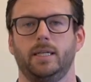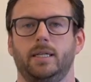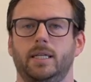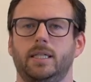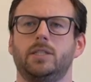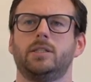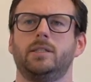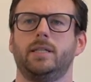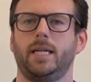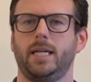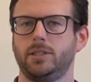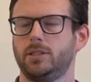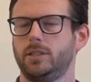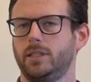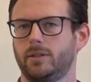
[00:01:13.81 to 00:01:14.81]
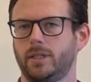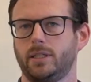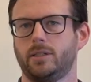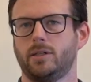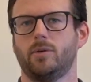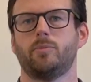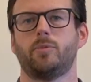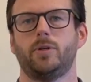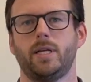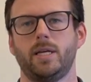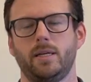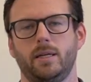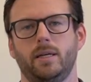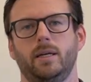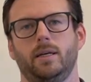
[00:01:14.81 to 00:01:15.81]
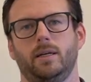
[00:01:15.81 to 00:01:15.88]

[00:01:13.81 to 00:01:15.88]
and is an engineering company